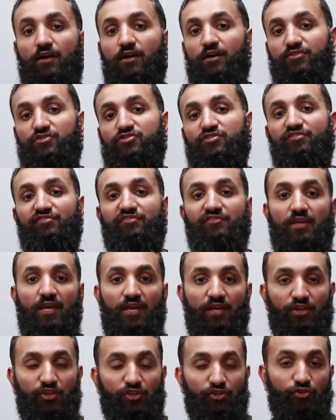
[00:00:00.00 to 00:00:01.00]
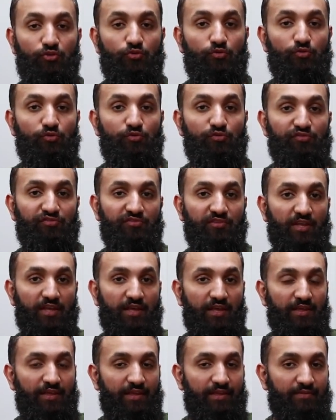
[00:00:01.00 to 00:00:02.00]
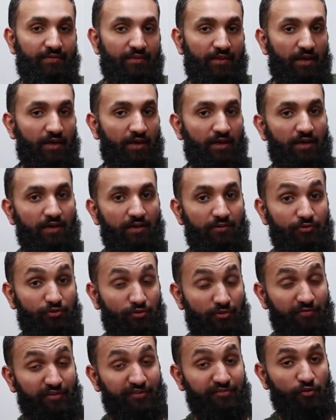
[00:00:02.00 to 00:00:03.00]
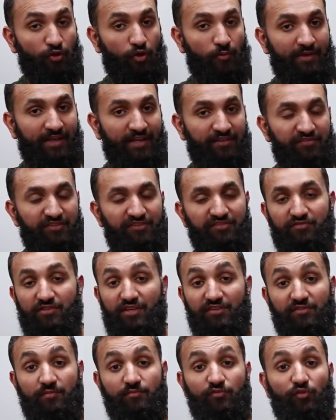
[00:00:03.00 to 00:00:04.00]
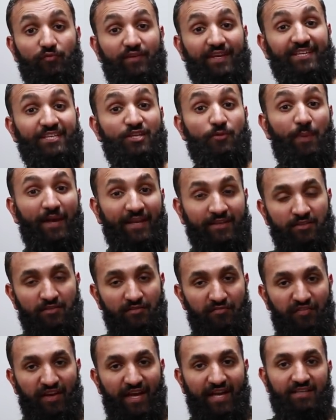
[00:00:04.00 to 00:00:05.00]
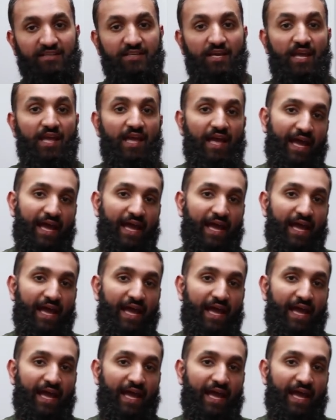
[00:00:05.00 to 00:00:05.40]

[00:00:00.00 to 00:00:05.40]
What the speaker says: can't just use universal common ancestry as some sort of independent fact,